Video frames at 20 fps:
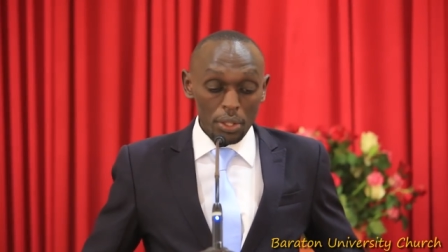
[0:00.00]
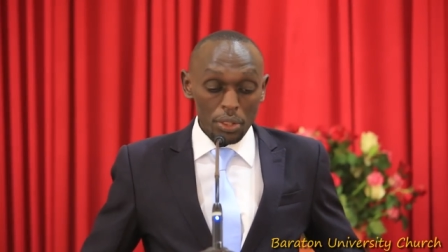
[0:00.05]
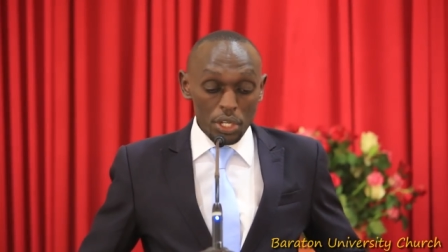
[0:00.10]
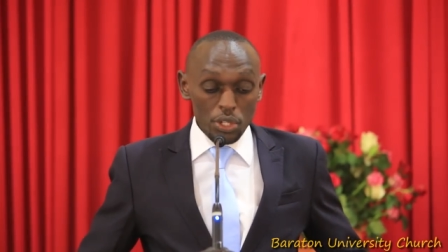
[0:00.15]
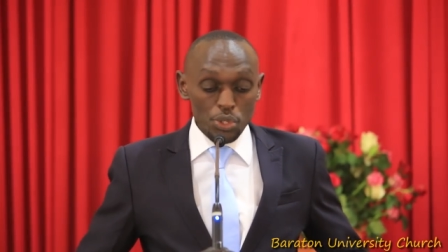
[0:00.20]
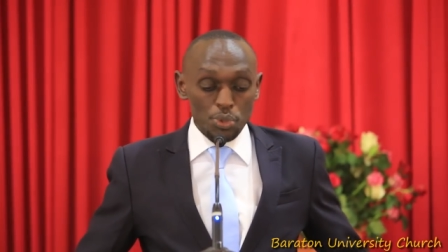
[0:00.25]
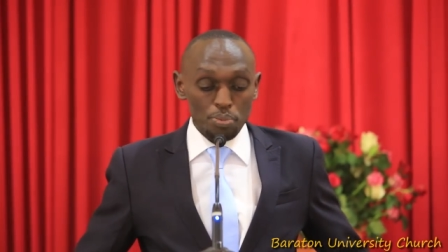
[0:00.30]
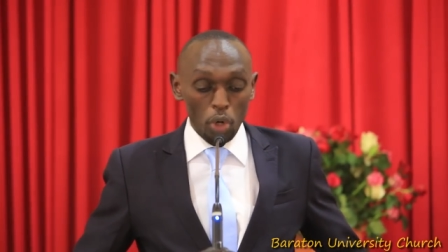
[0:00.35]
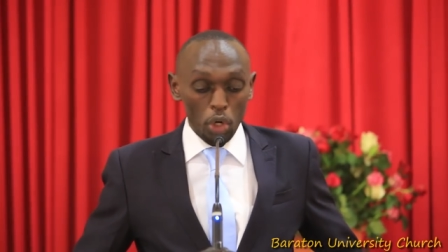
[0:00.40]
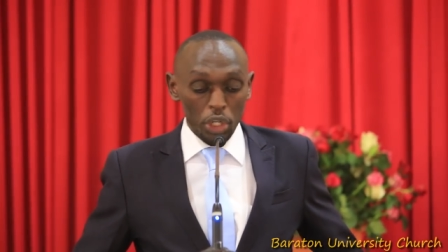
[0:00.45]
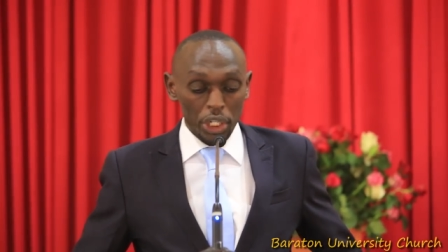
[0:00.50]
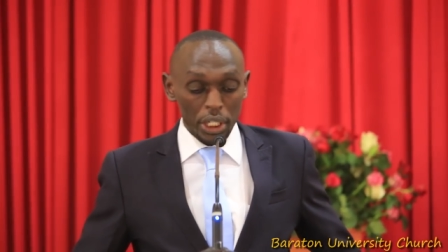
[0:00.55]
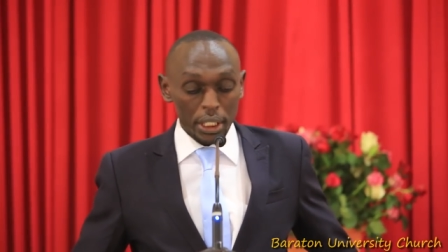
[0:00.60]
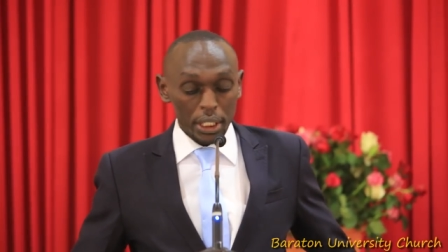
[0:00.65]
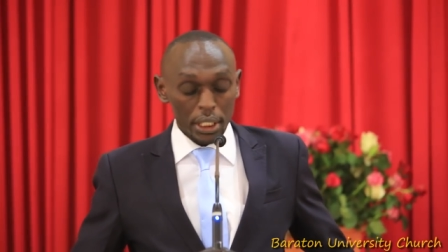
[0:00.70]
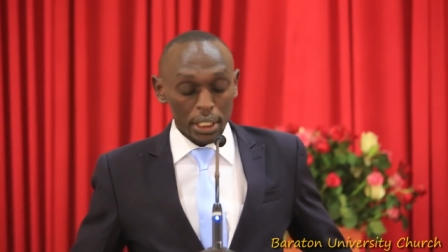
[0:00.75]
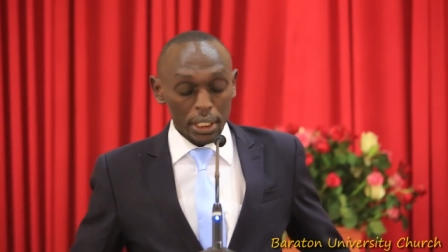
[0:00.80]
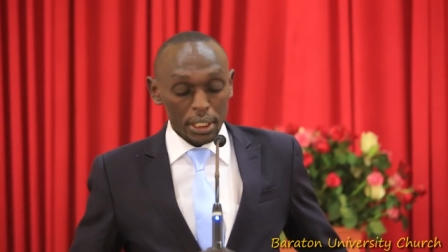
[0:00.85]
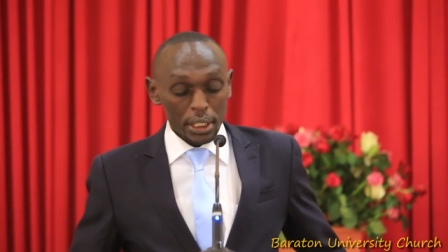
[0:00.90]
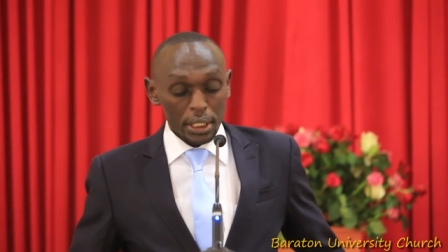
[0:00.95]
this
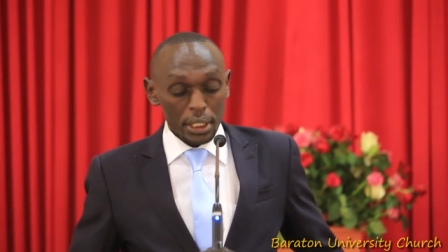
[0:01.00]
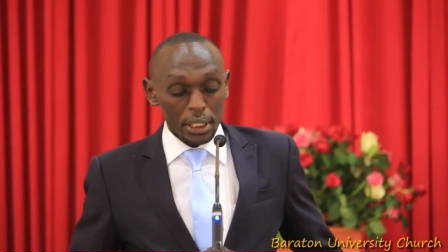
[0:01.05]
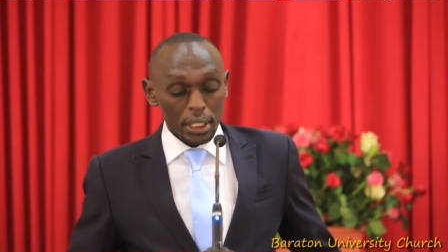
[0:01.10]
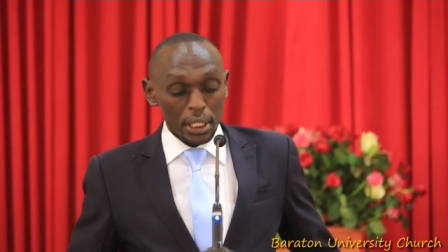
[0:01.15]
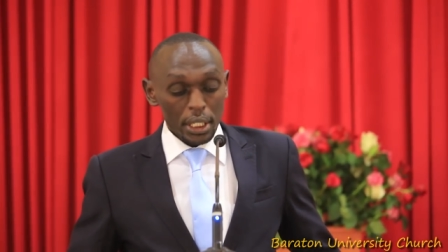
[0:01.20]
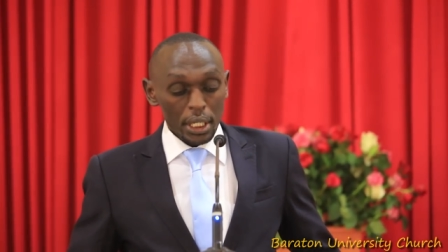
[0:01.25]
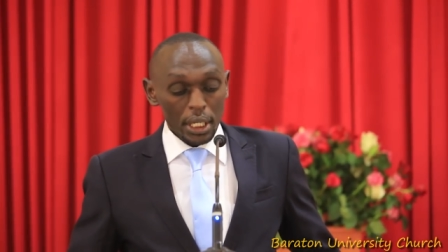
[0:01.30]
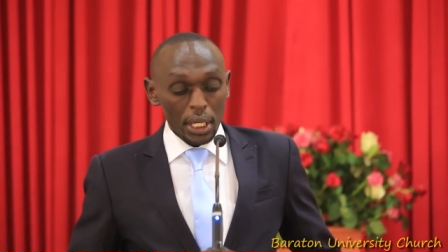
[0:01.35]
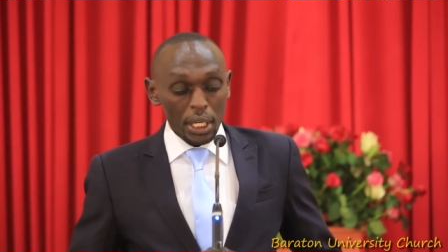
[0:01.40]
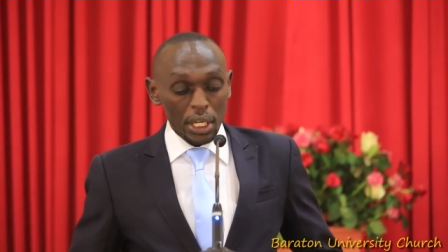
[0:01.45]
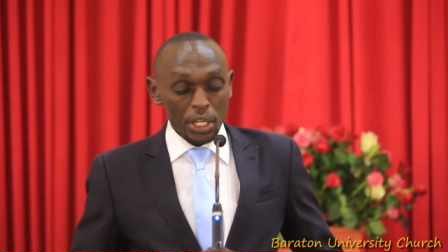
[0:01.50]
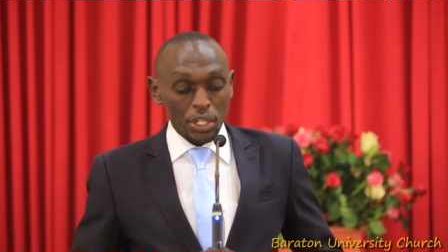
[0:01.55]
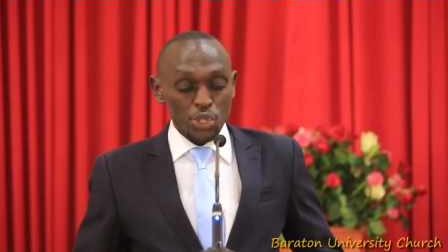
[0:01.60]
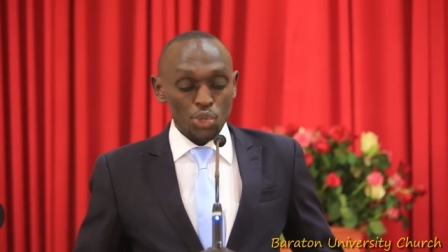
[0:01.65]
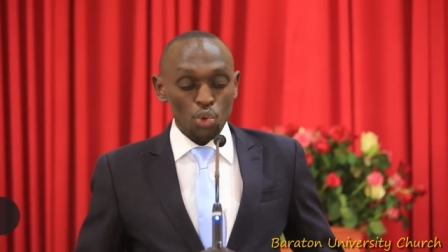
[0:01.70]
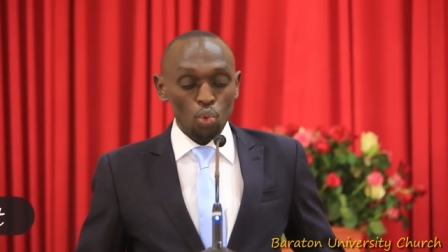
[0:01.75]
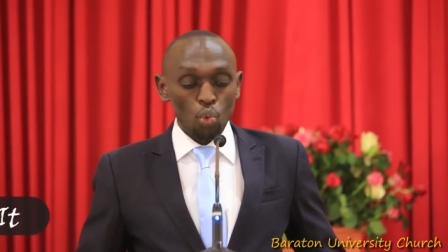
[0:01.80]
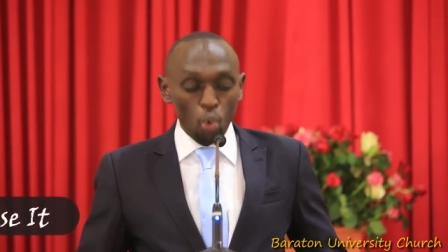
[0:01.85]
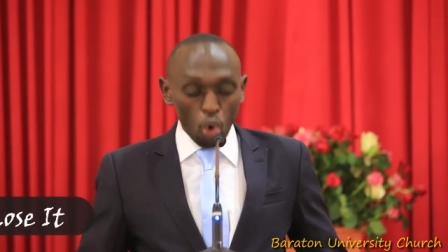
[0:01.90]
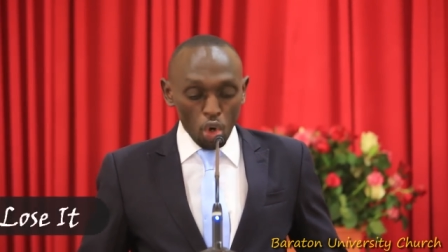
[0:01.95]
morning
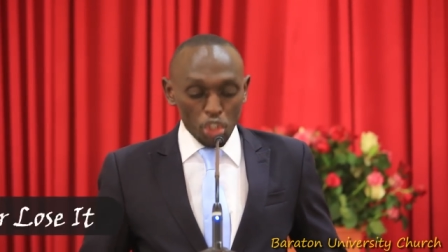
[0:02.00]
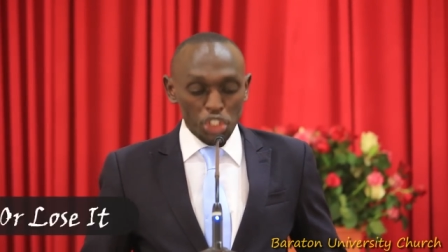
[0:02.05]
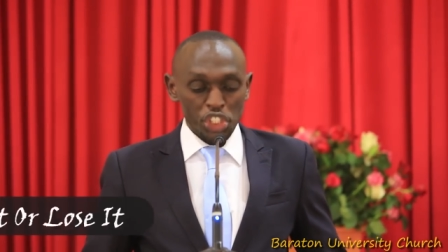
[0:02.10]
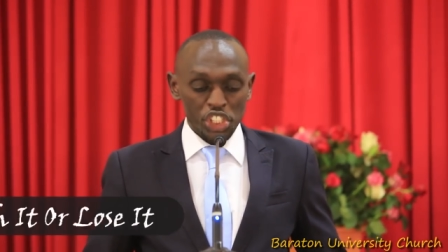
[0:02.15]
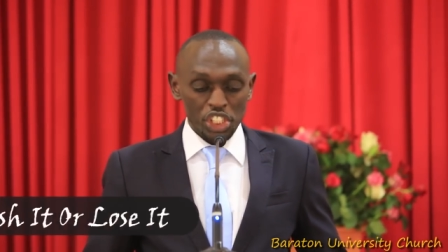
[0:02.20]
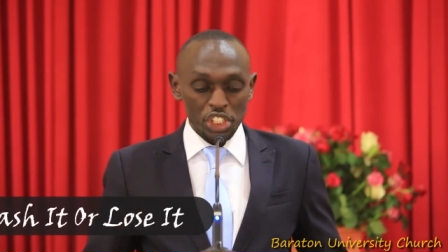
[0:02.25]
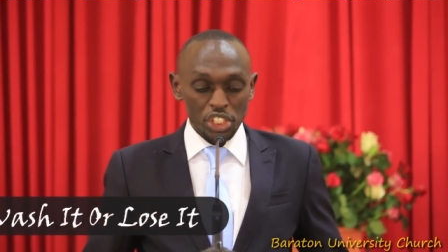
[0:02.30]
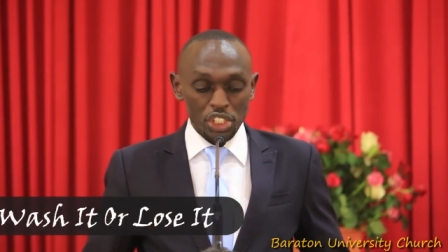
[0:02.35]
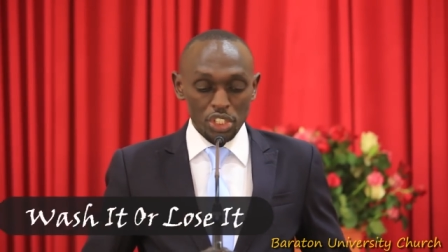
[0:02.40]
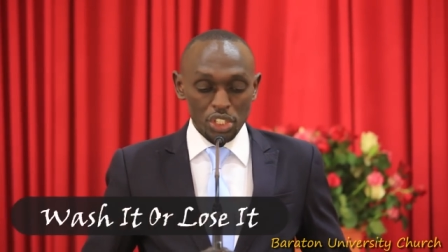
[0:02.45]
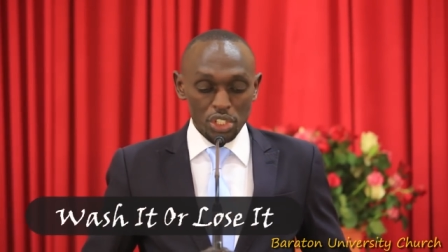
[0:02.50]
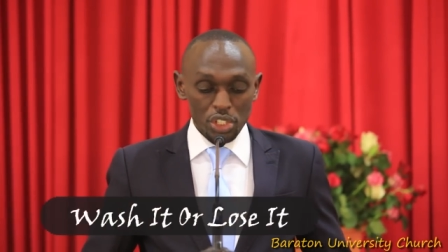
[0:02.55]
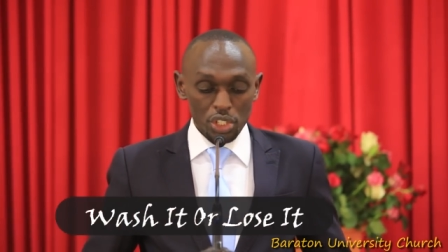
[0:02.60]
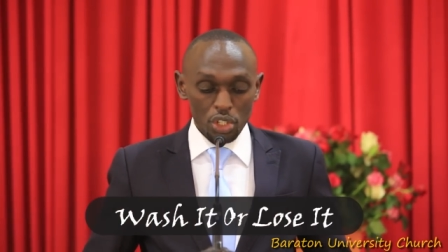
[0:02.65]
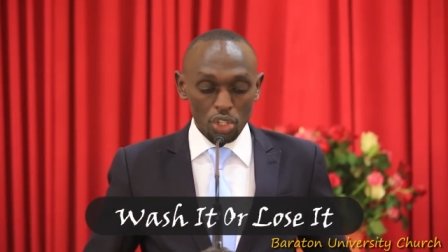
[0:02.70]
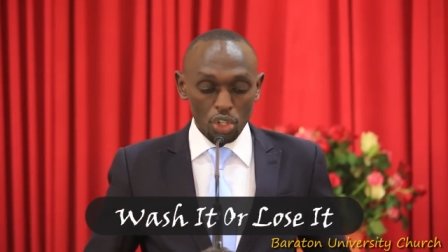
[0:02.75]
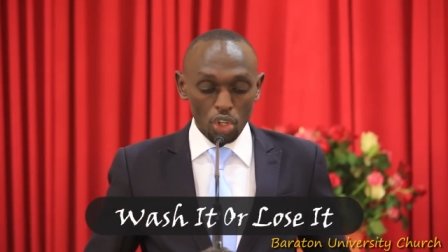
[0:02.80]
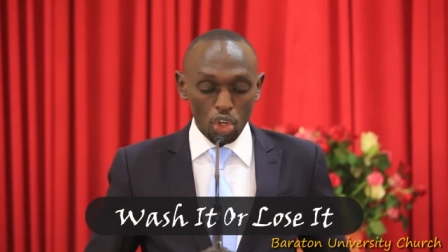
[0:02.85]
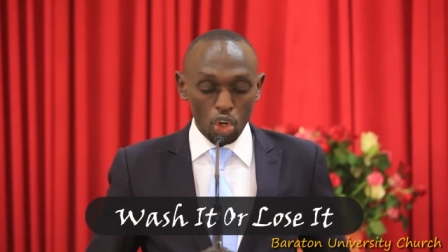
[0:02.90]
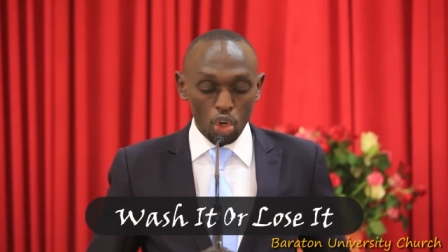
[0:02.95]
is wash it
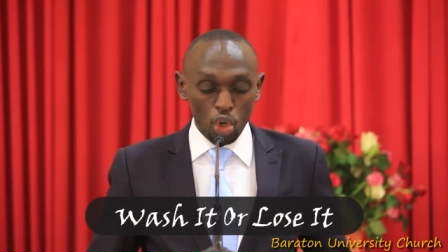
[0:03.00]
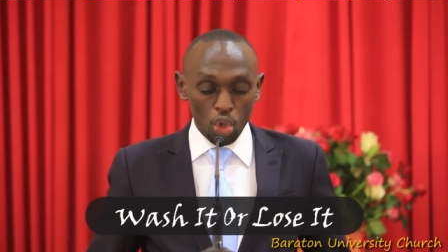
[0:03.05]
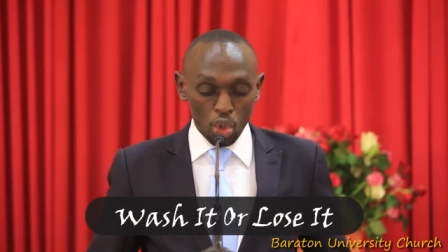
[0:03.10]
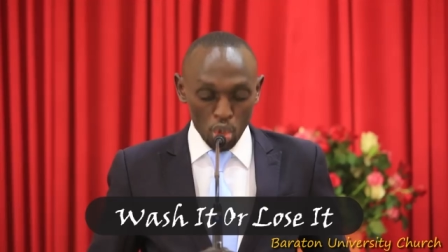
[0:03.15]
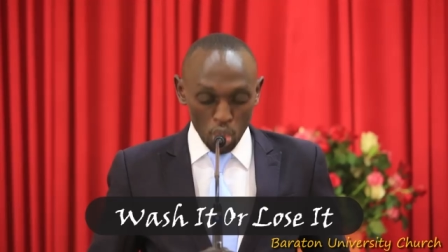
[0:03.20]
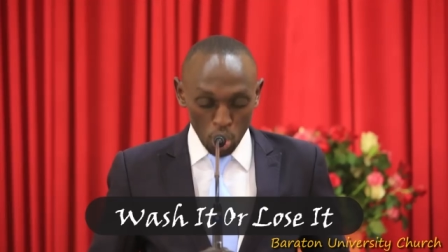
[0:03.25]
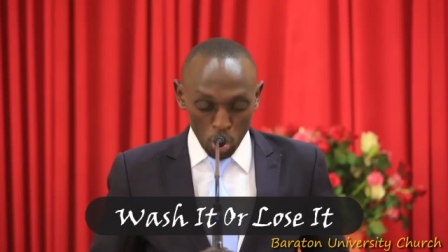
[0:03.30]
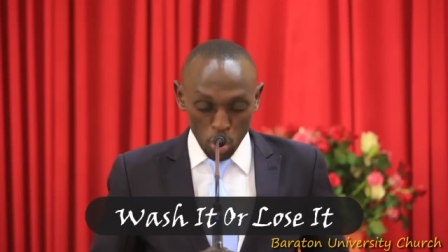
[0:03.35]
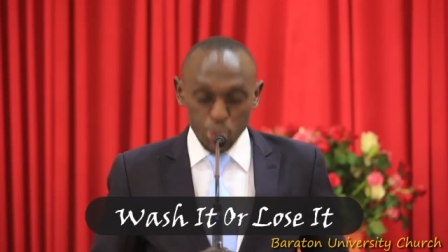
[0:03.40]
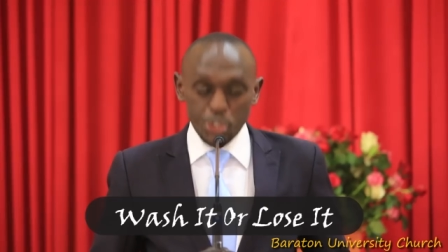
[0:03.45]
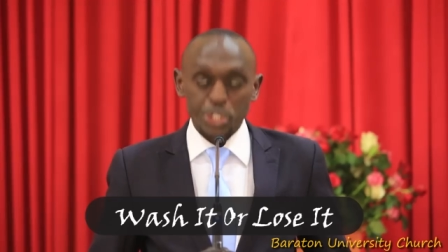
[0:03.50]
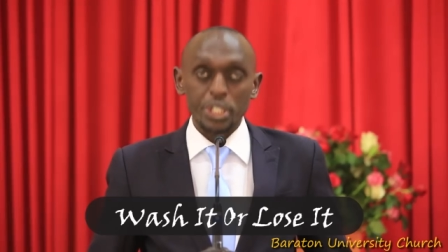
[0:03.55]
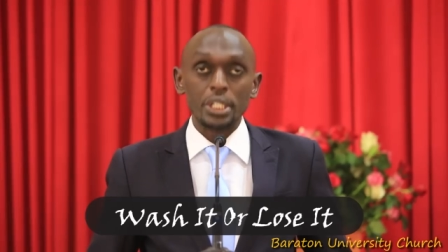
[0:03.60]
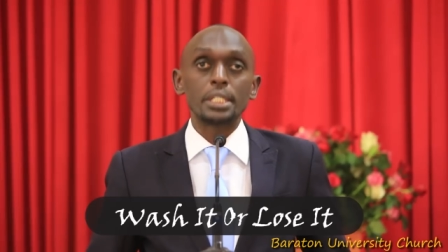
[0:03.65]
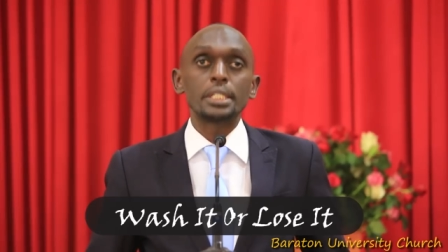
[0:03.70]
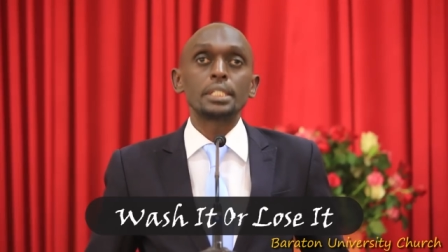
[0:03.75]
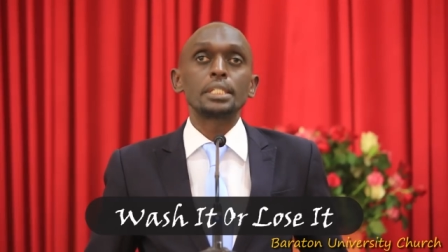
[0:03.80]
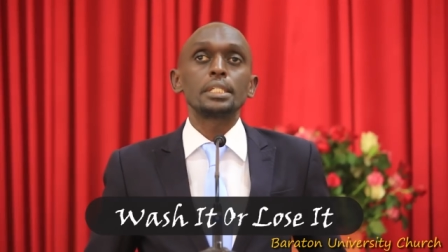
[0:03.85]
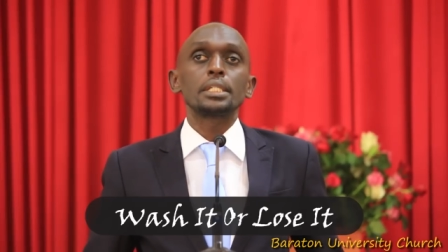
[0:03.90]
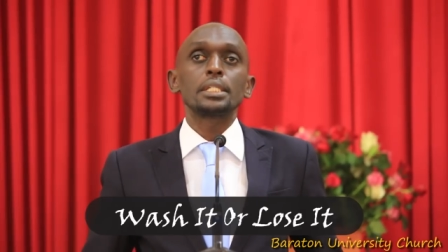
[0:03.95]
or lose
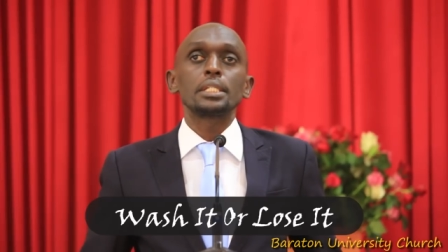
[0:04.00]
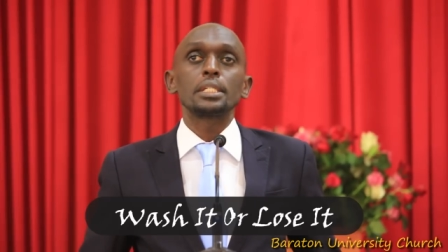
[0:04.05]
it.